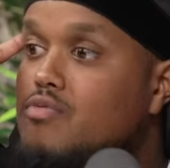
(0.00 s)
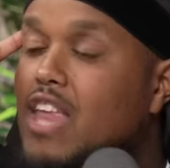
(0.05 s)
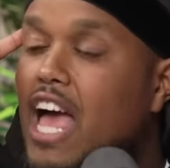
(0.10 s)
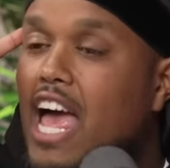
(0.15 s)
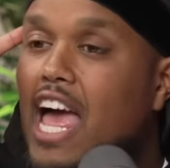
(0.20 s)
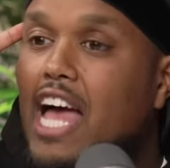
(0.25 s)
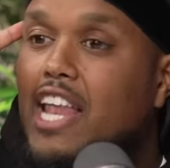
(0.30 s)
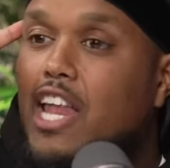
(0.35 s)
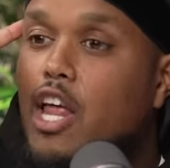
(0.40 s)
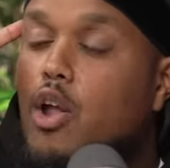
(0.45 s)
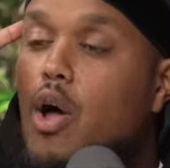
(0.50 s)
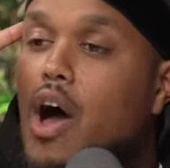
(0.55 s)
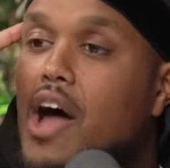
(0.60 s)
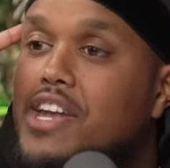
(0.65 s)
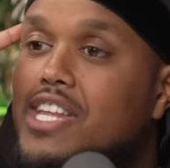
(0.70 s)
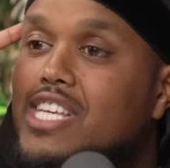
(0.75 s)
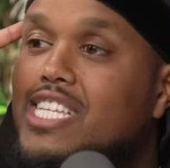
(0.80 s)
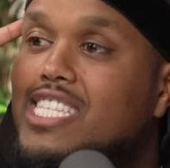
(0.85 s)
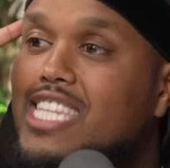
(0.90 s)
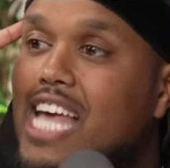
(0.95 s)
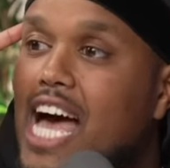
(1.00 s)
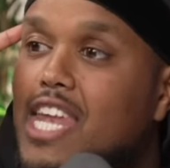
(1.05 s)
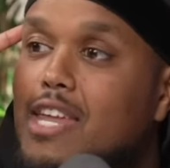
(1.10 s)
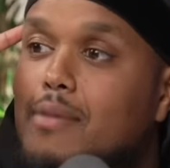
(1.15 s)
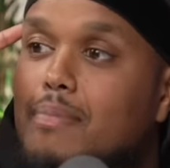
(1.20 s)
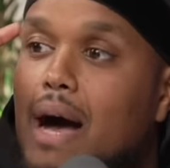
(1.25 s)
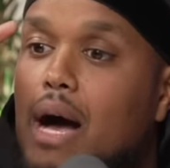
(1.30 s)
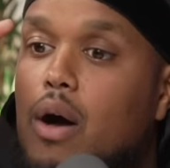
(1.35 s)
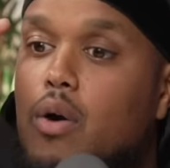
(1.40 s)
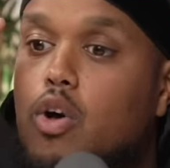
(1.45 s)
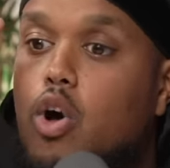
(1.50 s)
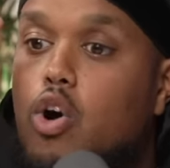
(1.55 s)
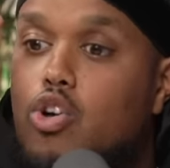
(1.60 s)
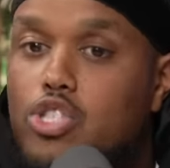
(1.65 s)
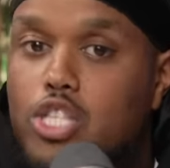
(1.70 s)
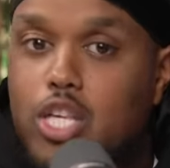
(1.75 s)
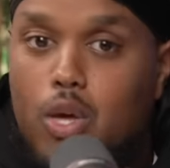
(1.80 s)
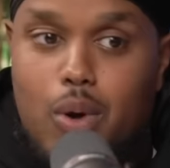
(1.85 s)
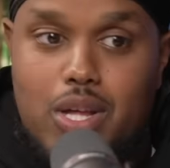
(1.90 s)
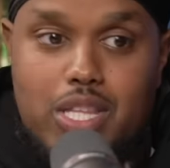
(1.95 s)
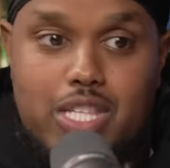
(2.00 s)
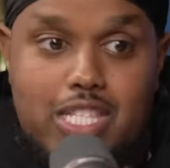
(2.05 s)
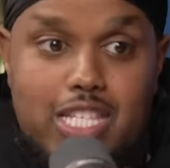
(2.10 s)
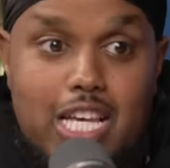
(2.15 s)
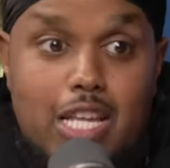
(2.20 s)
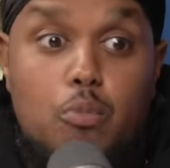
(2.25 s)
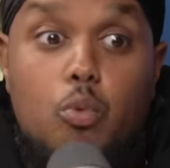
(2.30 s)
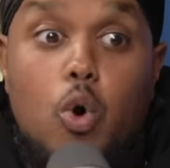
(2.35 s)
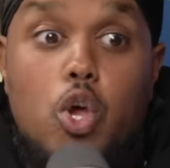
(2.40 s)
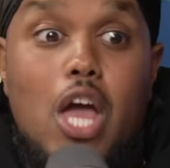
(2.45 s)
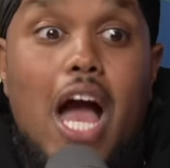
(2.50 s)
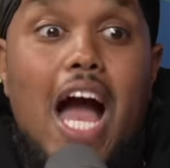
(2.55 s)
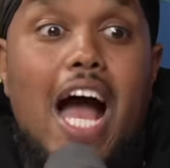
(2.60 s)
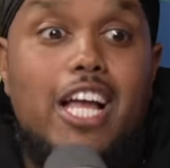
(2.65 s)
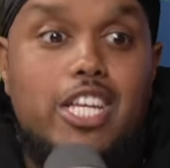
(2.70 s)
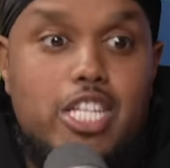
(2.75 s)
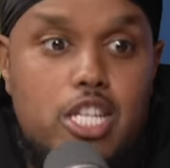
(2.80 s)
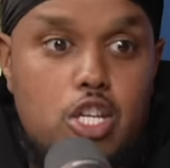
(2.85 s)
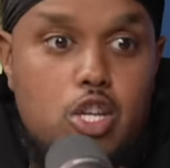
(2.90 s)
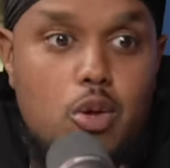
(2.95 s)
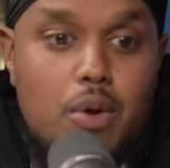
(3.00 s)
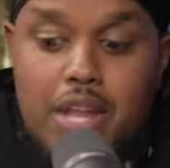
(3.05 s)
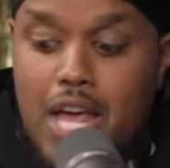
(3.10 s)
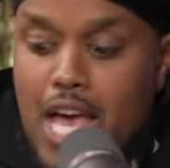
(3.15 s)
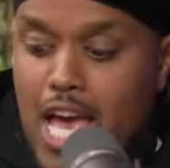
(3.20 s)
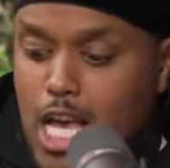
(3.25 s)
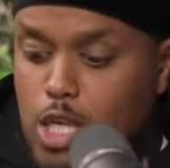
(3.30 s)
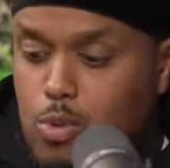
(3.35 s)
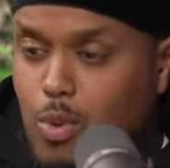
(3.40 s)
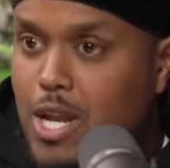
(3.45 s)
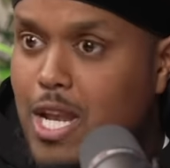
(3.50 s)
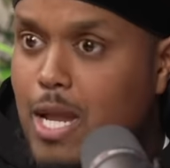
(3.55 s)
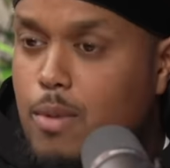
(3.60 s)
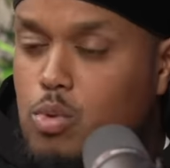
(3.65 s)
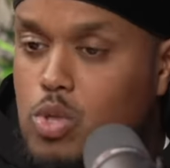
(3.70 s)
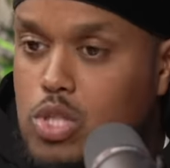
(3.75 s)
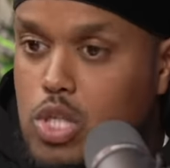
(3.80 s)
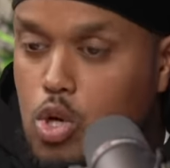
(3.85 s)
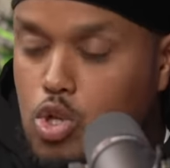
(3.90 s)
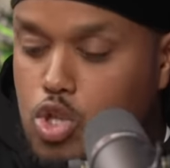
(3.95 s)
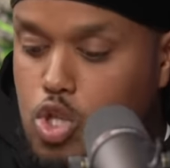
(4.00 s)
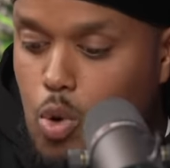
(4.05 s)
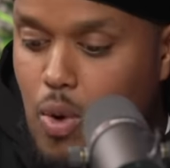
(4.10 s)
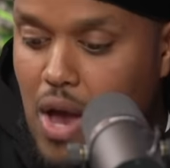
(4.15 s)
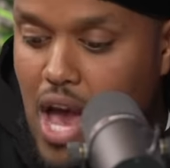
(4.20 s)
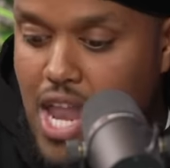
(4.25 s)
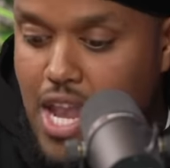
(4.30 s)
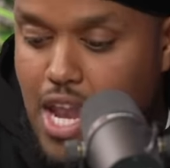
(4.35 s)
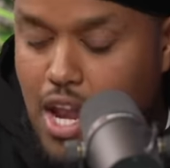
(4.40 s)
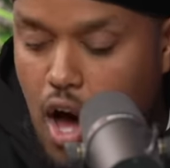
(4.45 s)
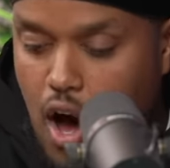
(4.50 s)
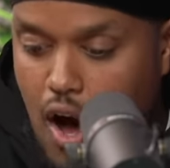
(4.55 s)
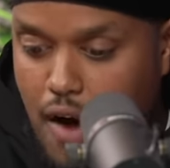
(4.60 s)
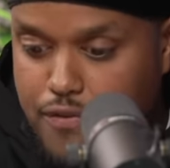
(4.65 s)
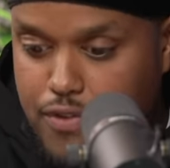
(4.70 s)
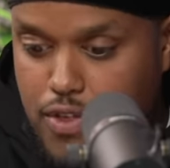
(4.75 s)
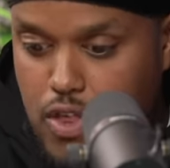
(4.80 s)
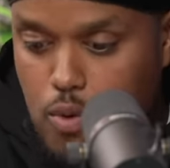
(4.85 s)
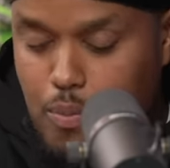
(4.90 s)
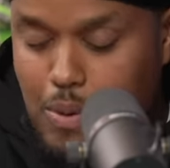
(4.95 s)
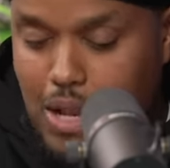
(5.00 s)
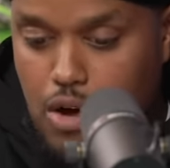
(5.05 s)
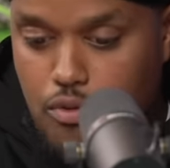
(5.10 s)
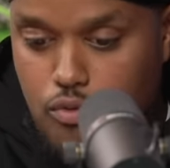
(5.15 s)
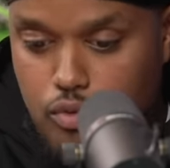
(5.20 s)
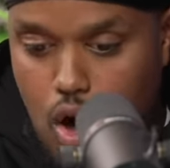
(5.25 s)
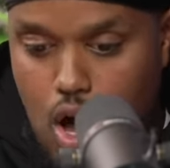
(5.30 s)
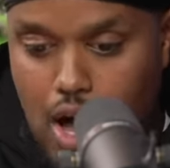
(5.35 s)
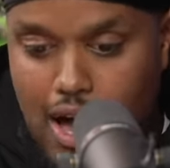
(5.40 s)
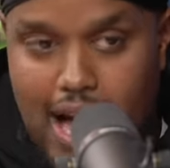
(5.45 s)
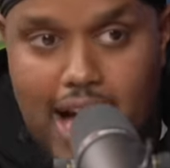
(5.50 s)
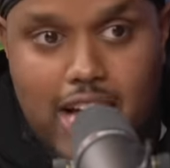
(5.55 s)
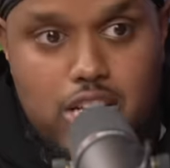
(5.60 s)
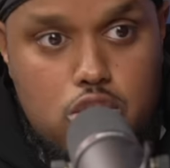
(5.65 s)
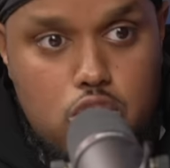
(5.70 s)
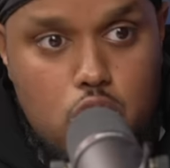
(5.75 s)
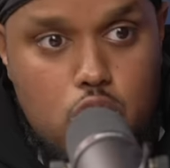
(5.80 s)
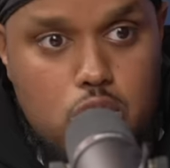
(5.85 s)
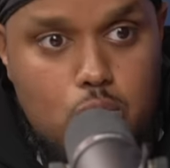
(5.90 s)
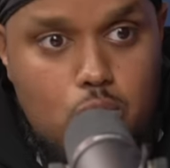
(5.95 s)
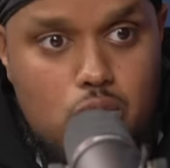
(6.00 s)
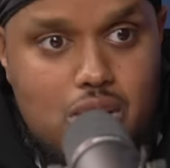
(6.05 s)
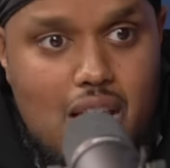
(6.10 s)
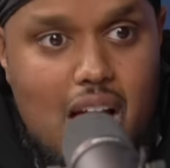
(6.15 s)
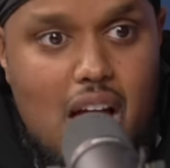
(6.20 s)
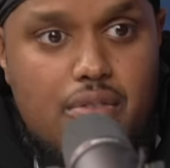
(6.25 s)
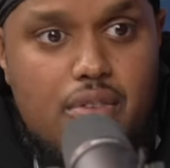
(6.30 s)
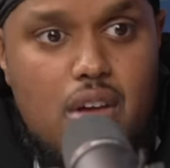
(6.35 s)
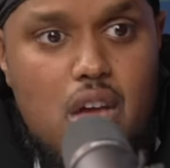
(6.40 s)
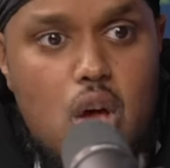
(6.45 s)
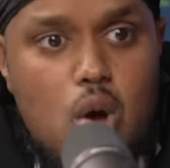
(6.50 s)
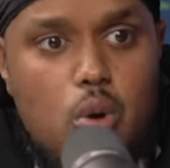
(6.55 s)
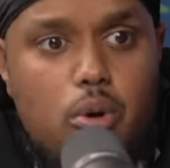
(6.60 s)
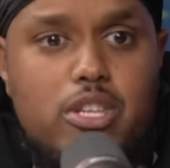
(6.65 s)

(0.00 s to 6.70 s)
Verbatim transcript: They, they don't understand about consequences and what you're actually doing. It's one of them ones they'll do it and then after they'll be like, "Right, I actually took someone's life.